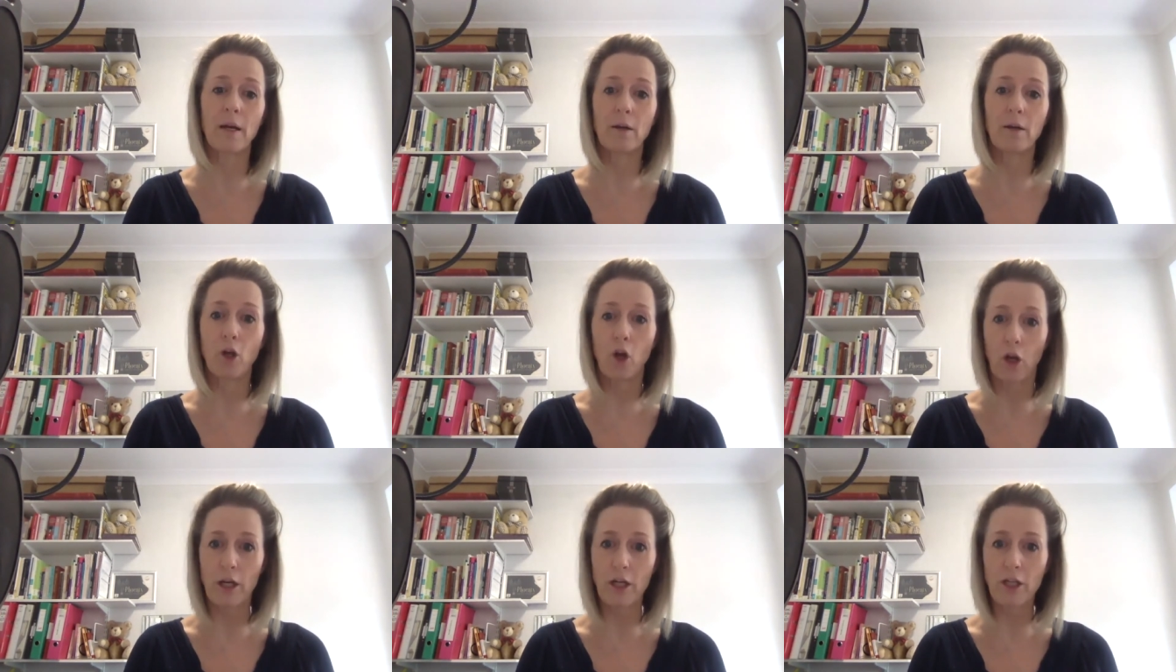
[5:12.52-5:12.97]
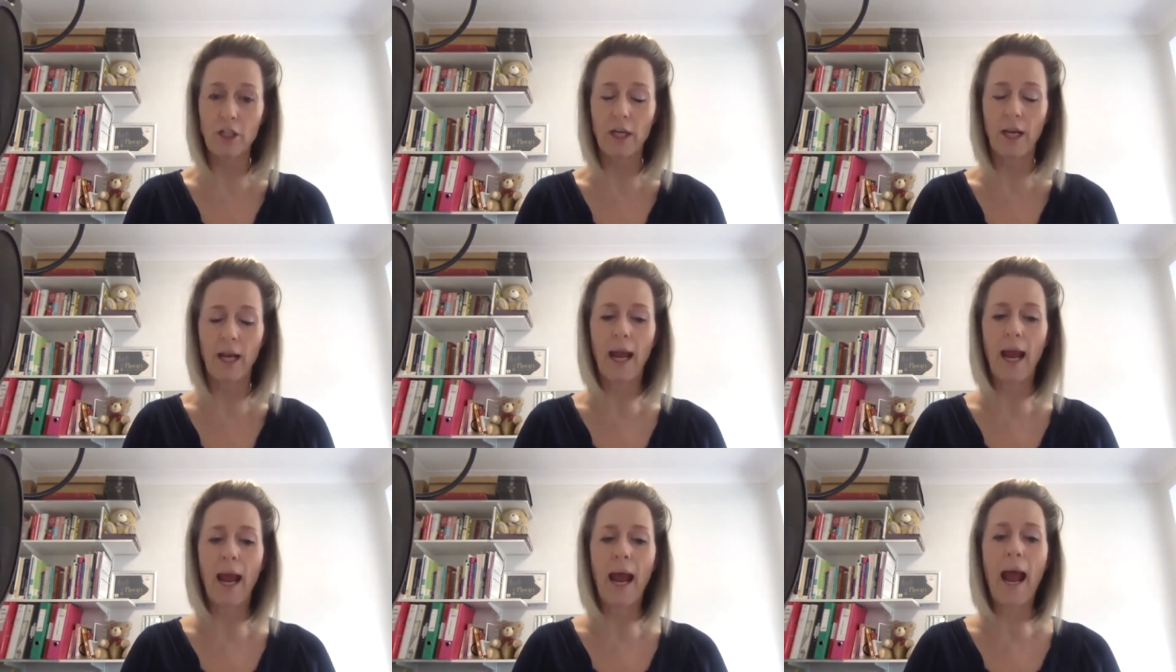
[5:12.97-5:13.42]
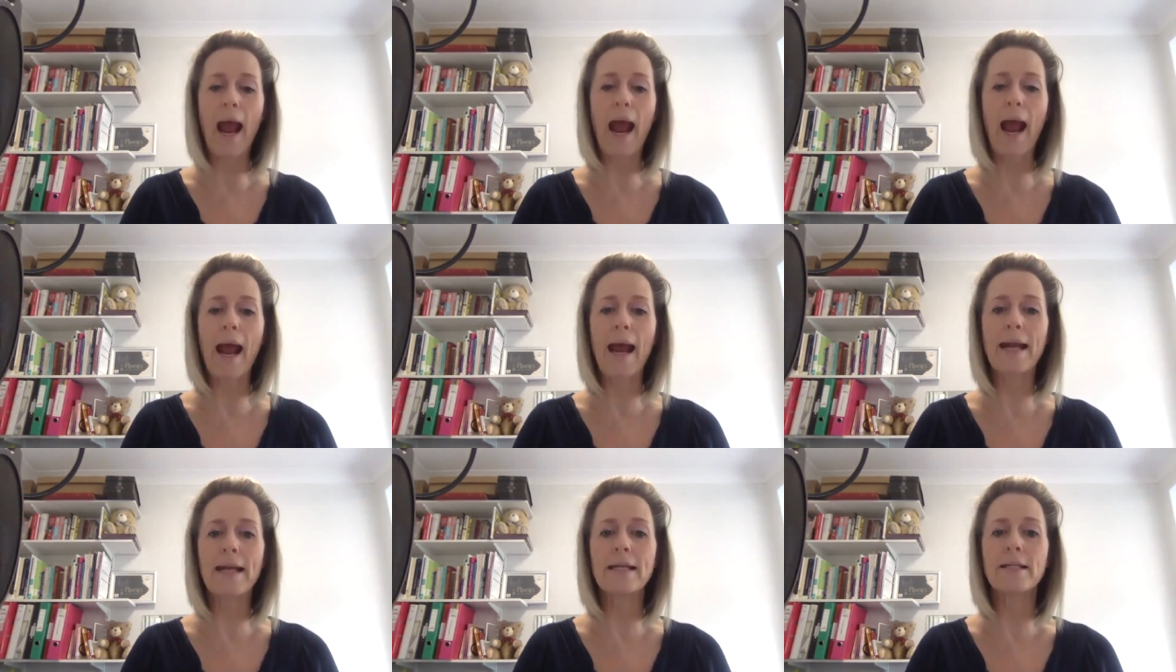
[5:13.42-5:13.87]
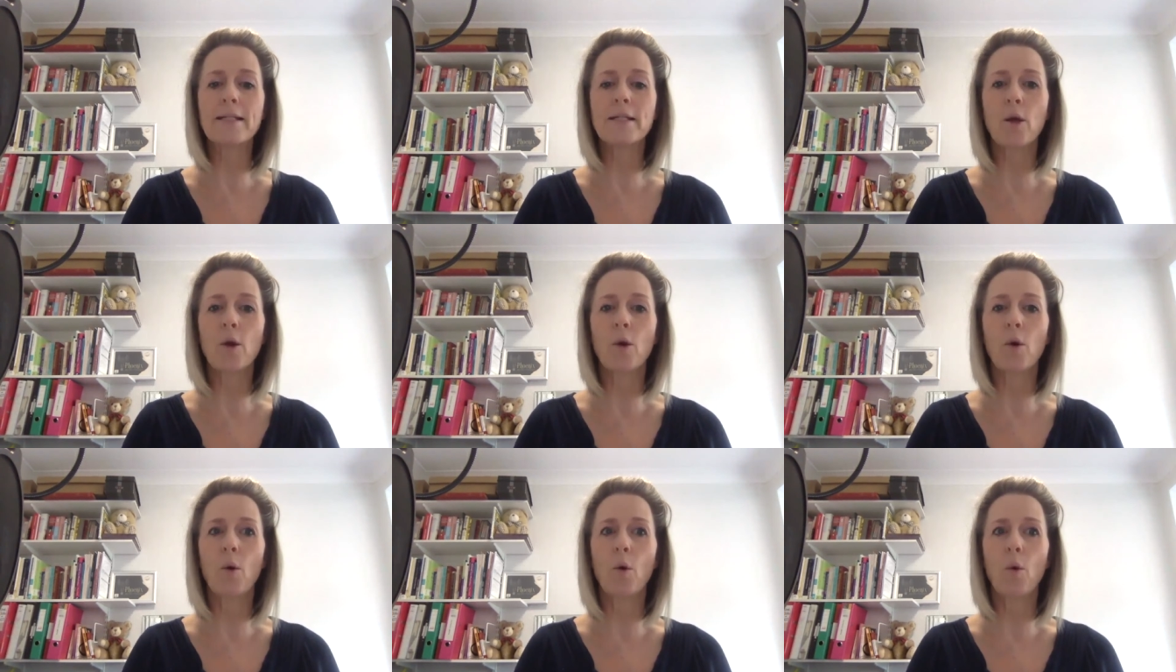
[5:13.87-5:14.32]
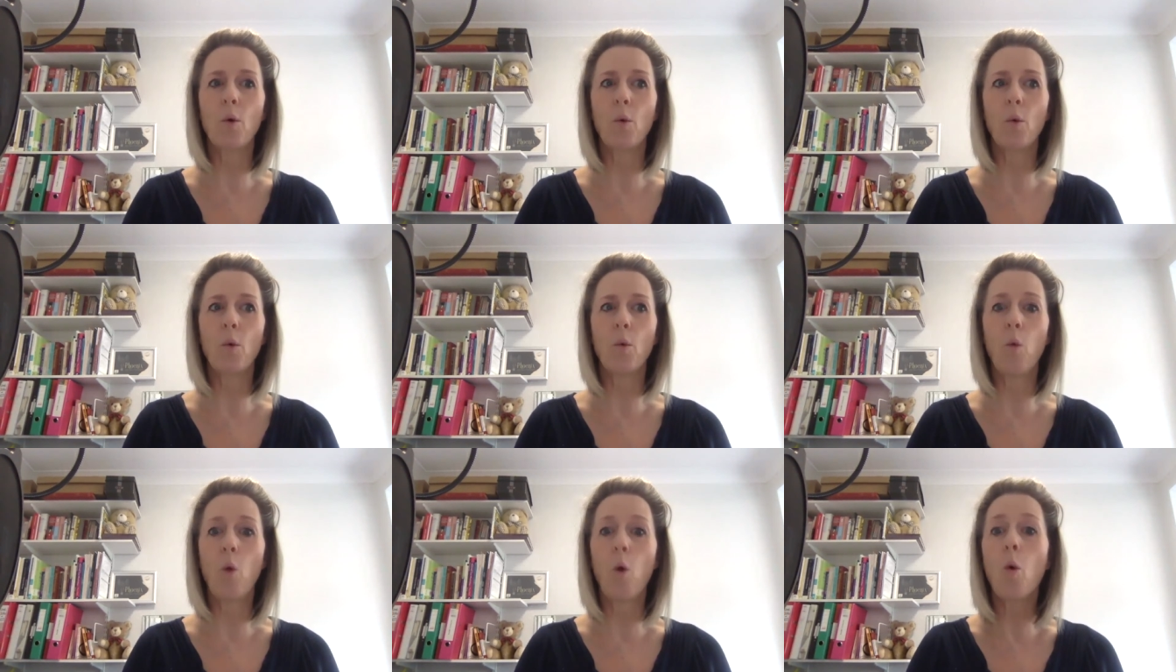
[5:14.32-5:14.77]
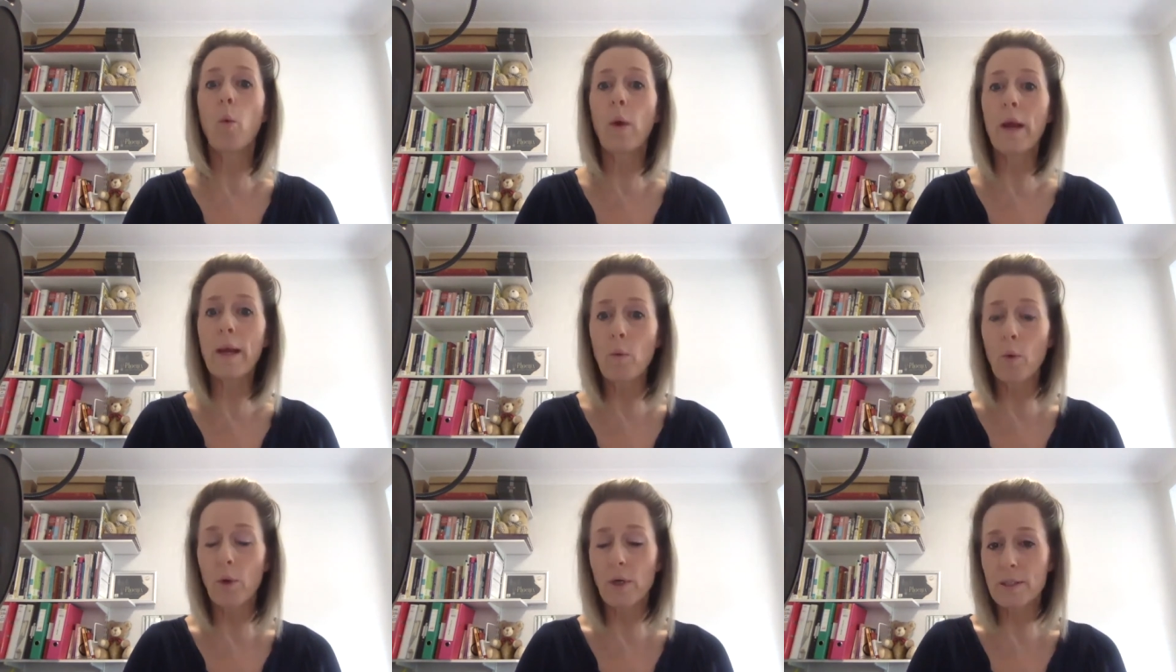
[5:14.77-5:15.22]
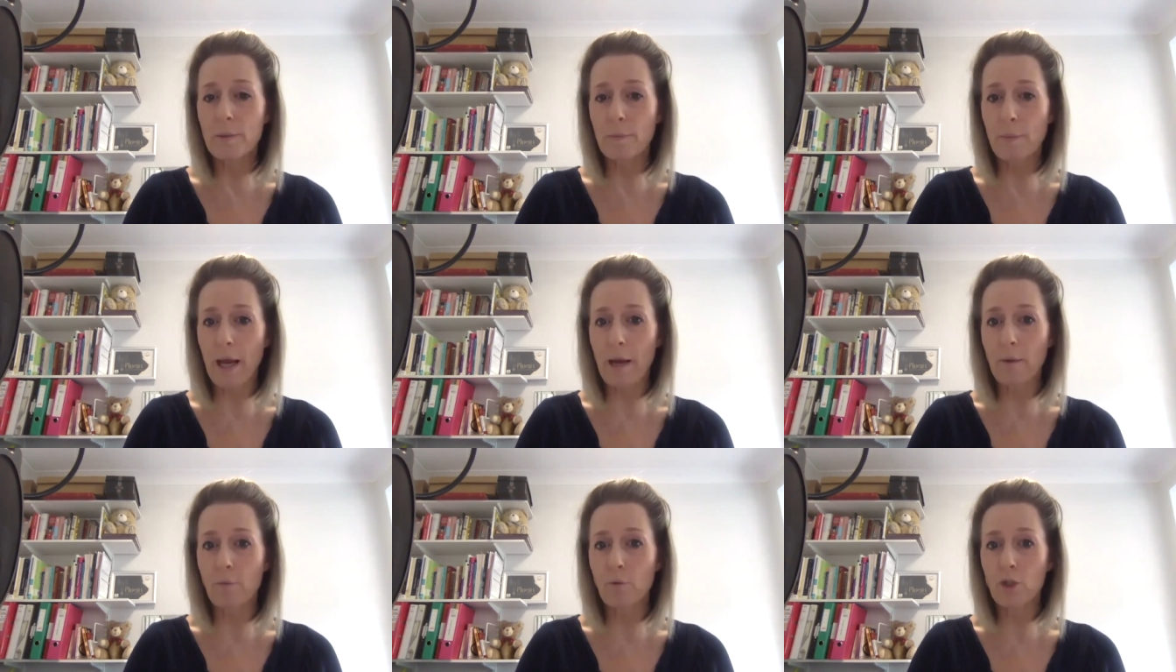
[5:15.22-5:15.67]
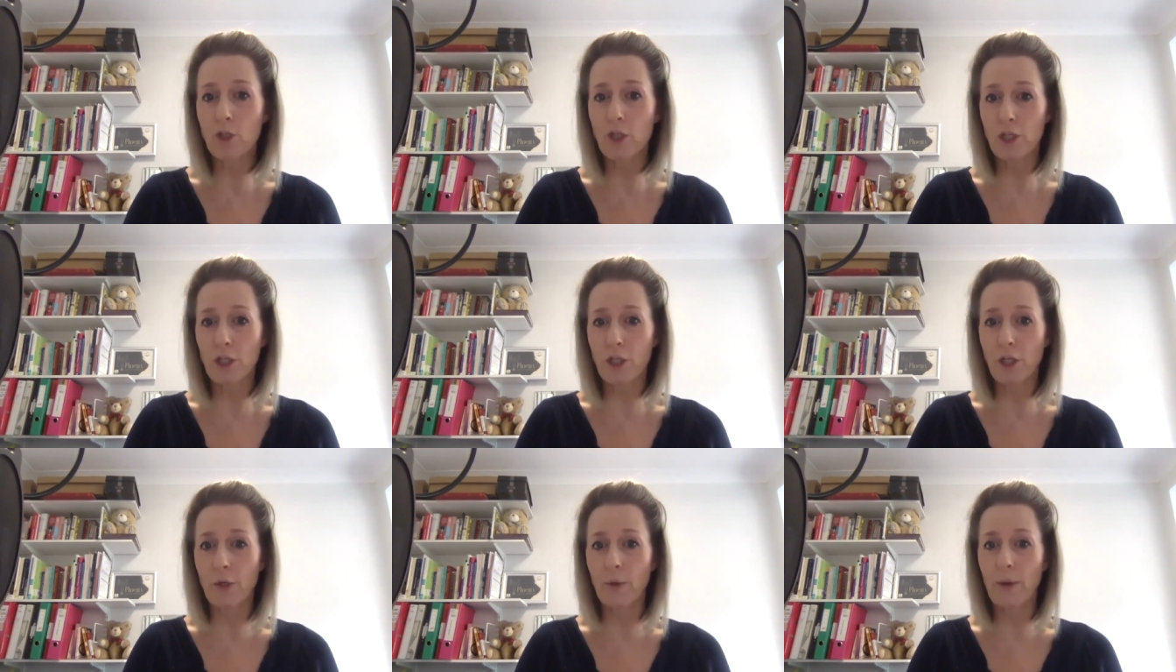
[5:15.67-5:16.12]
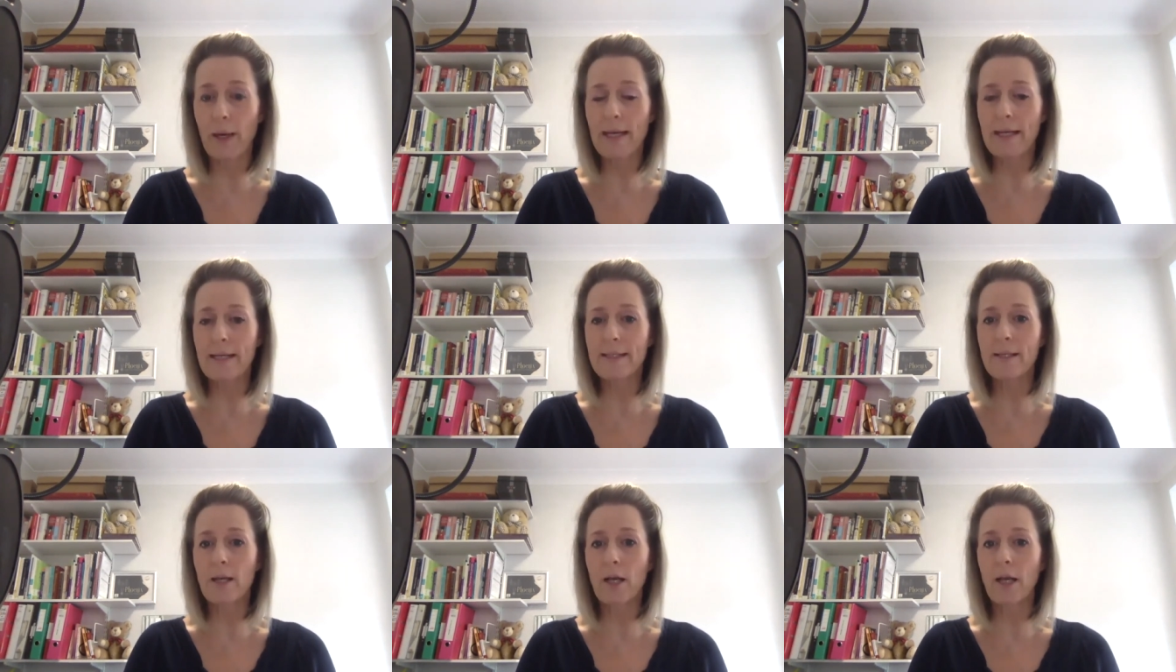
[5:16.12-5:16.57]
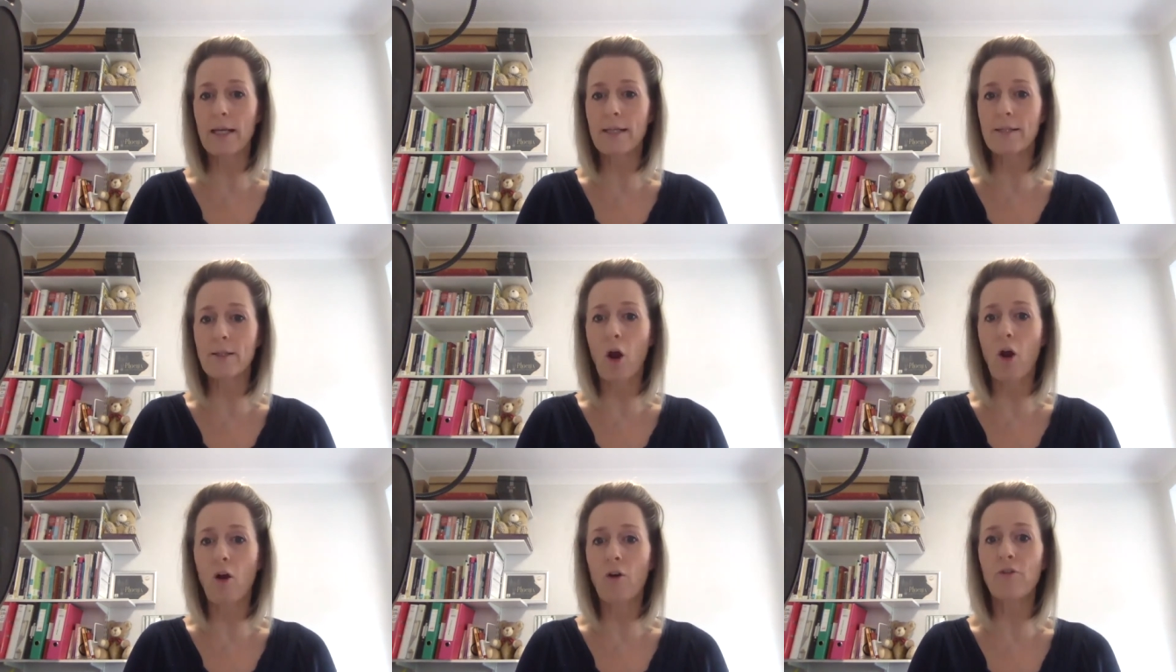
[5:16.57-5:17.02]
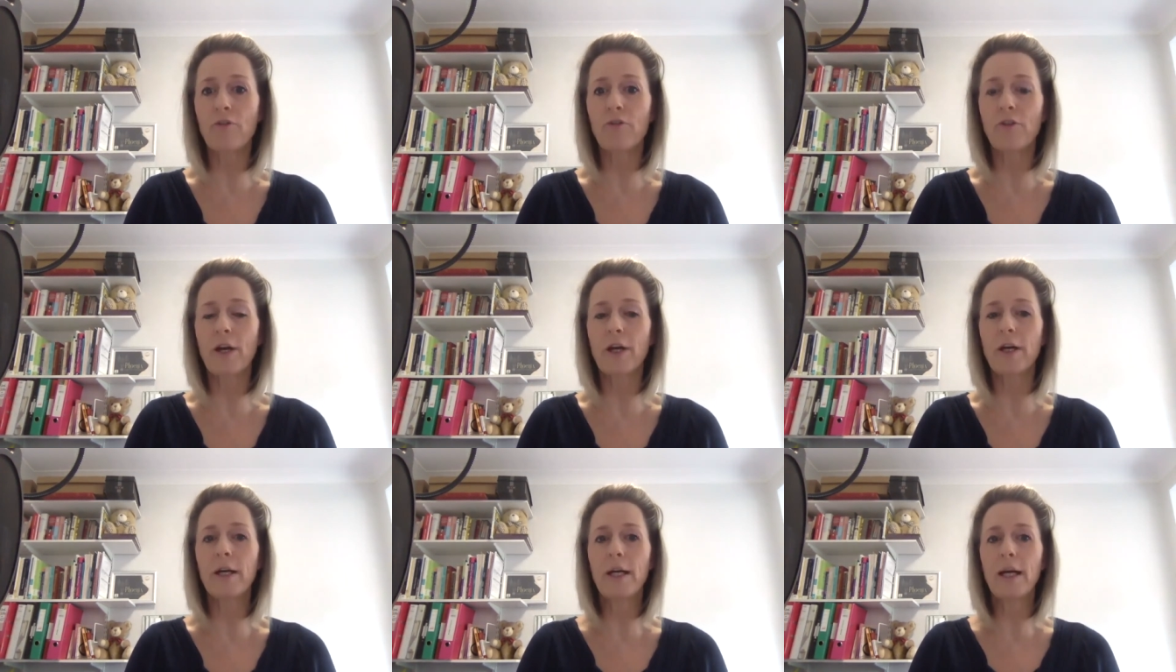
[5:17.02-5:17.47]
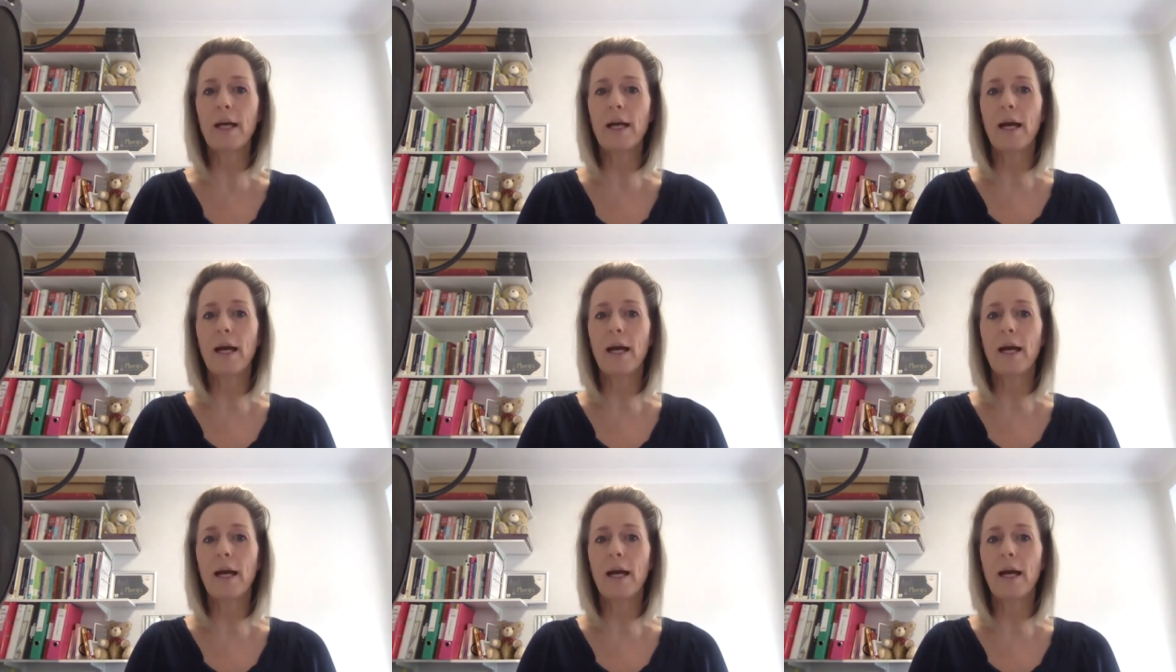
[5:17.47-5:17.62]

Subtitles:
college, and what we want to be able to do is offer